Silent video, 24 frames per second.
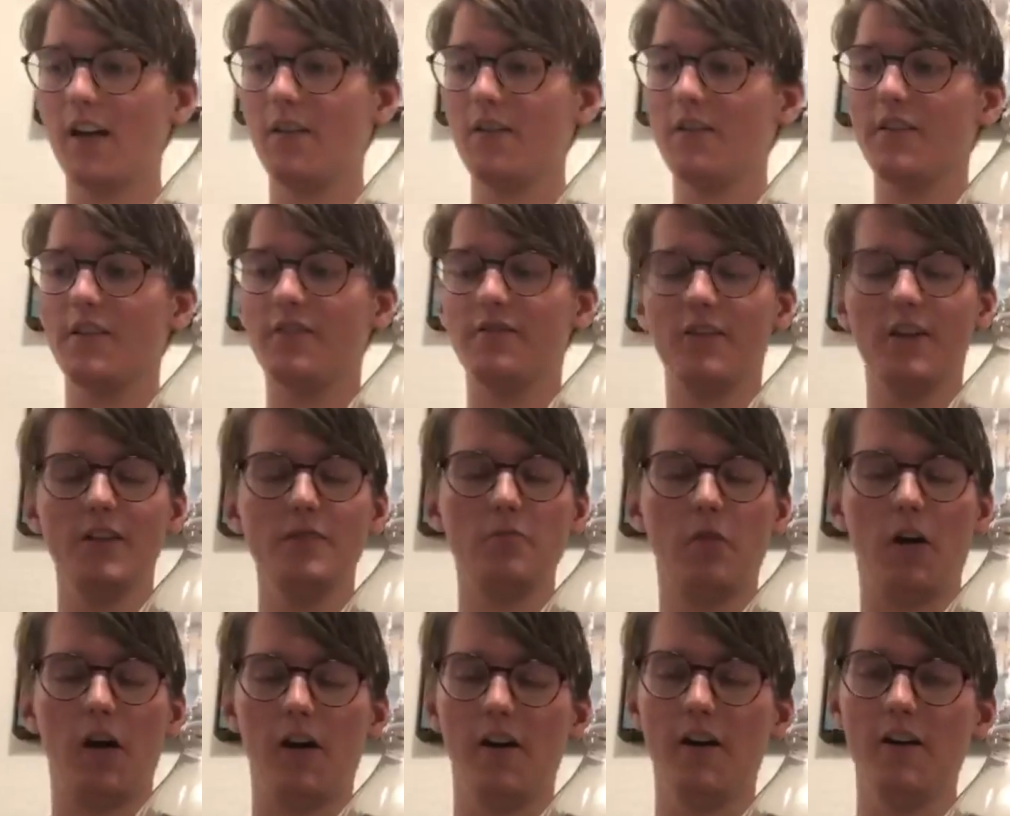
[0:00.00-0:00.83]
the fun
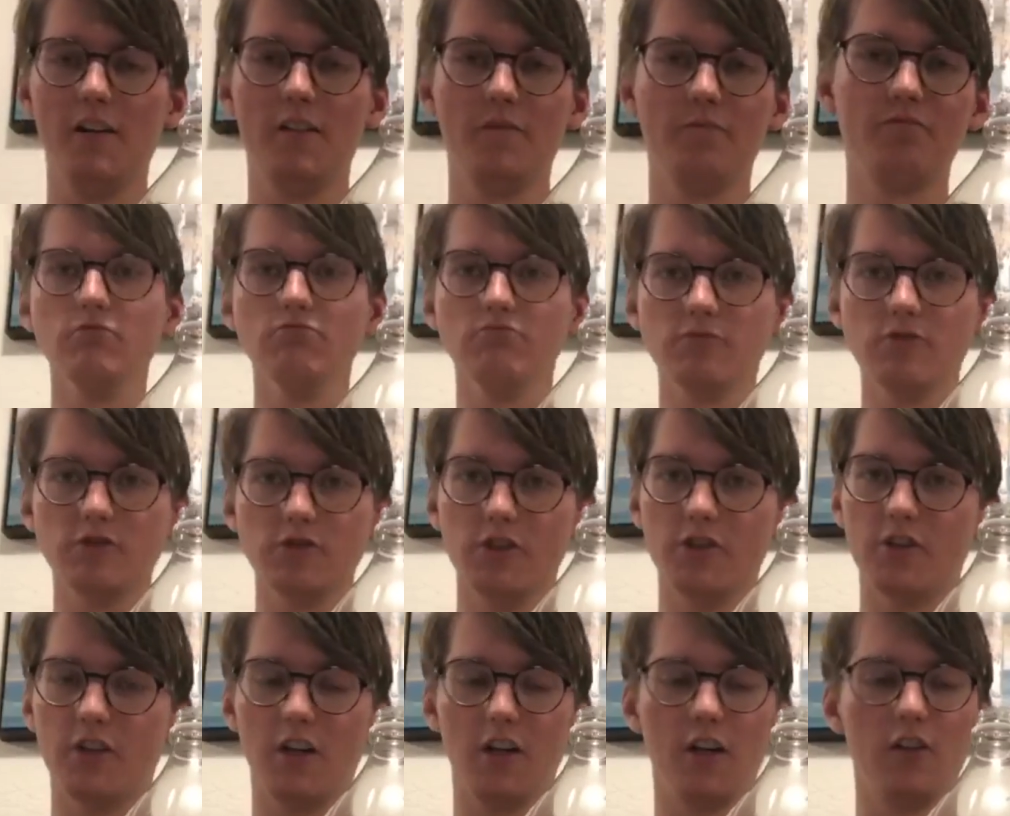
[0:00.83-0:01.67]
part, you
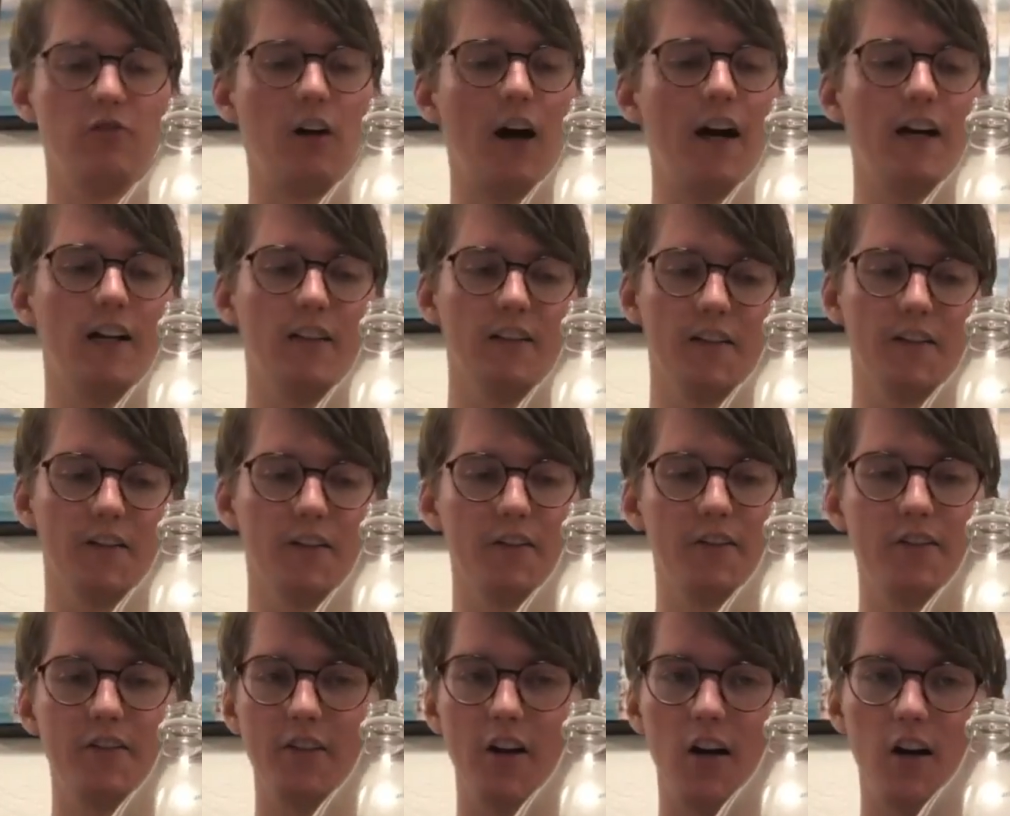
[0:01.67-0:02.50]
could write a little
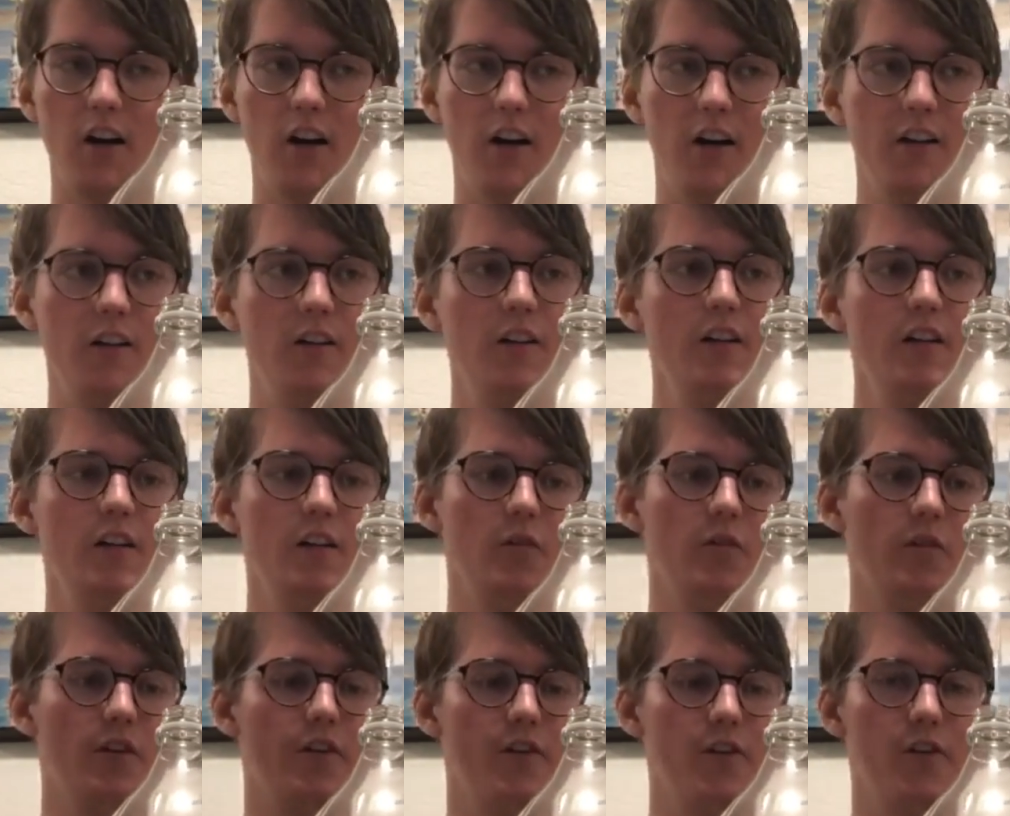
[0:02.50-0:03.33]
song
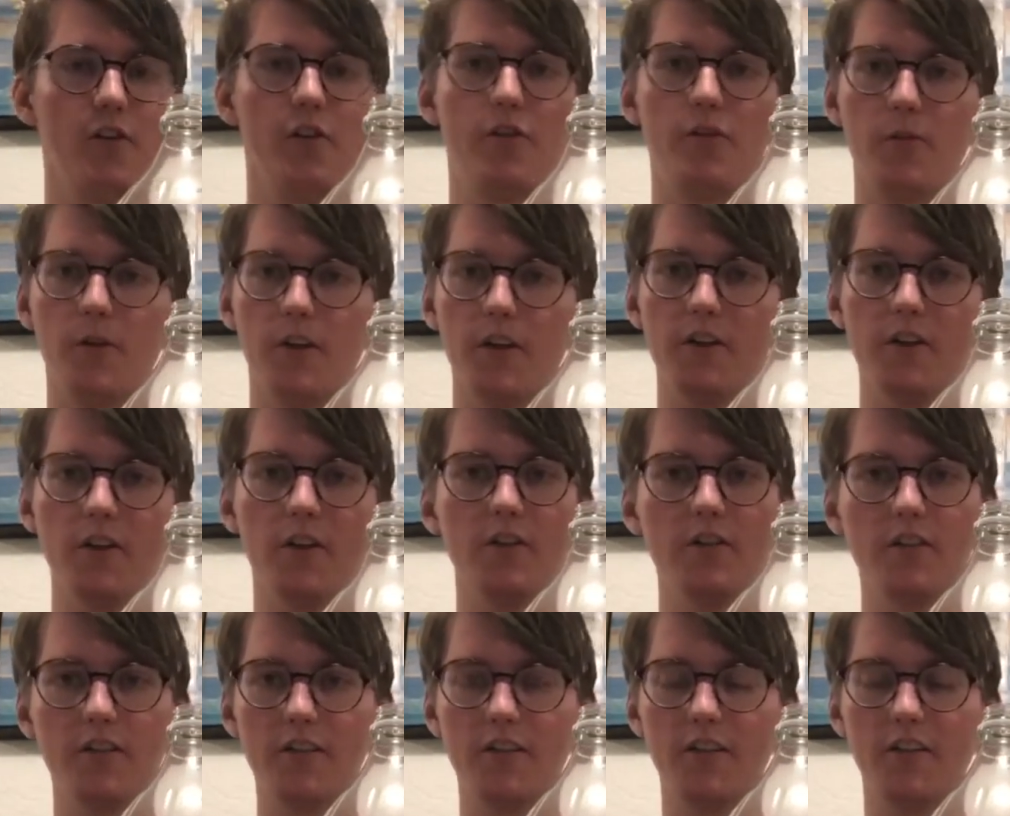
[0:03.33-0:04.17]
with your 3
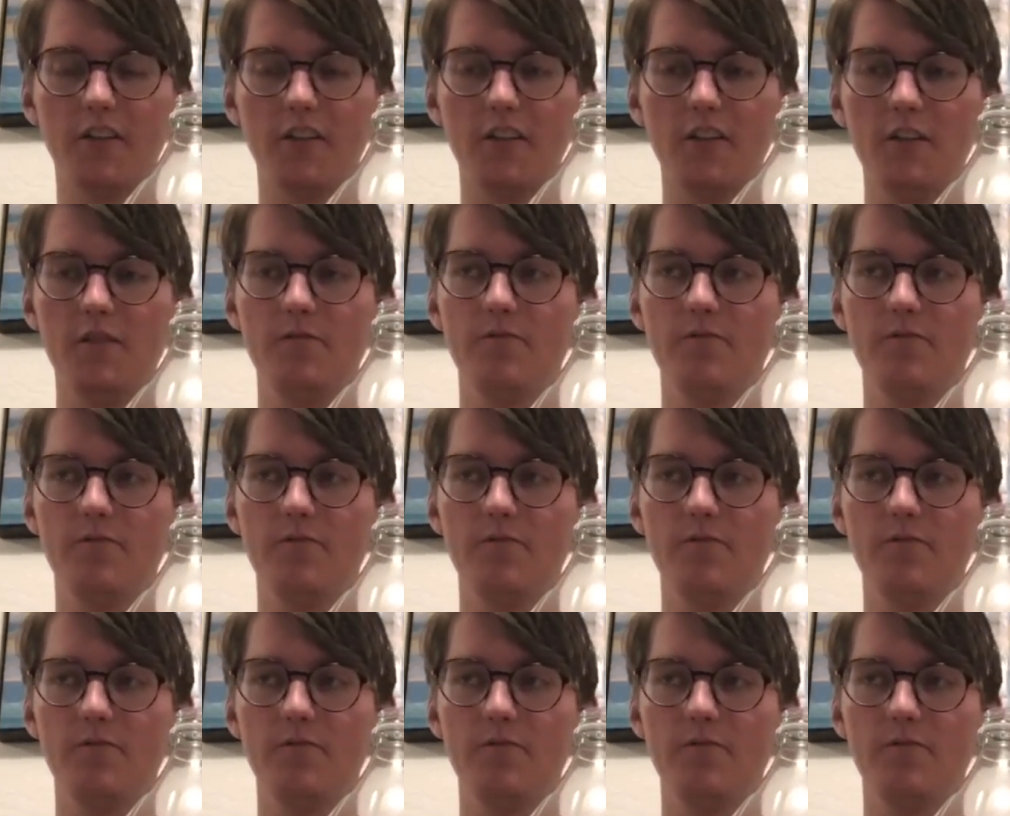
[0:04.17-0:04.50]
notes here.